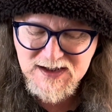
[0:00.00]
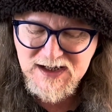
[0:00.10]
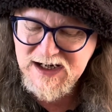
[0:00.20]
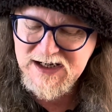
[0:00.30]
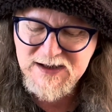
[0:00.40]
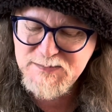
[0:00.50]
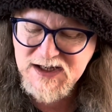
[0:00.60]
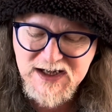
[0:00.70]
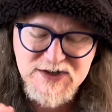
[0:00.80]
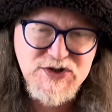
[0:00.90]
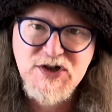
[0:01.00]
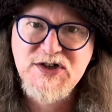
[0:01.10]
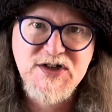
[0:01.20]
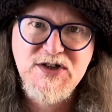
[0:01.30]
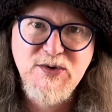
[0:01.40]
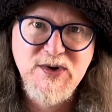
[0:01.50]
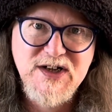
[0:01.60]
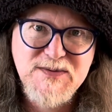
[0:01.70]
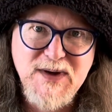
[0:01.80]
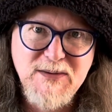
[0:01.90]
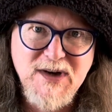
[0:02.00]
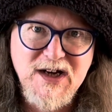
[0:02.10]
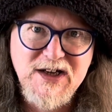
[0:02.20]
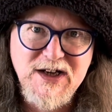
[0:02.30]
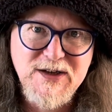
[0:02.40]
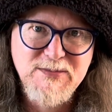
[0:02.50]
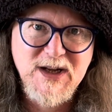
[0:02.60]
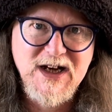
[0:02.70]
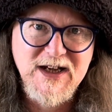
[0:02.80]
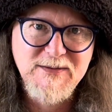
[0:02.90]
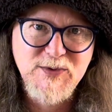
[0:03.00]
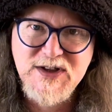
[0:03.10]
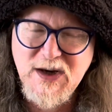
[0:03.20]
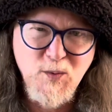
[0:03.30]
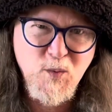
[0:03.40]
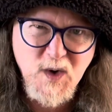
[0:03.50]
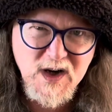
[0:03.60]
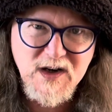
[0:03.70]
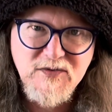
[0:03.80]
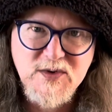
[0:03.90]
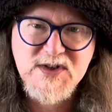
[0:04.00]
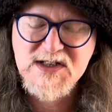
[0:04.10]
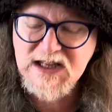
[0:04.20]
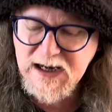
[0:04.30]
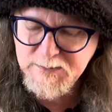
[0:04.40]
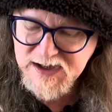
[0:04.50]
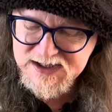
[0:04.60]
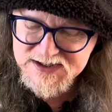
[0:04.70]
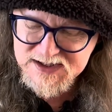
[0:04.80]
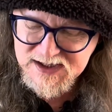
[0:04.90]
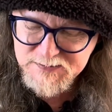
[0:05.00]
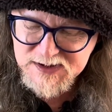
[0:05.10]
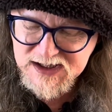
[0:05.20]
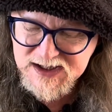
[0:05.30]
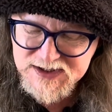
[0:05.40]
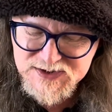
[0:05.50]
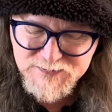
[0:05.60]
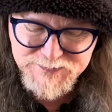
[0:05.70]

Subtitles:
And he plays just as you would expect Mark King to play, with that wonderful slap bass that he plays.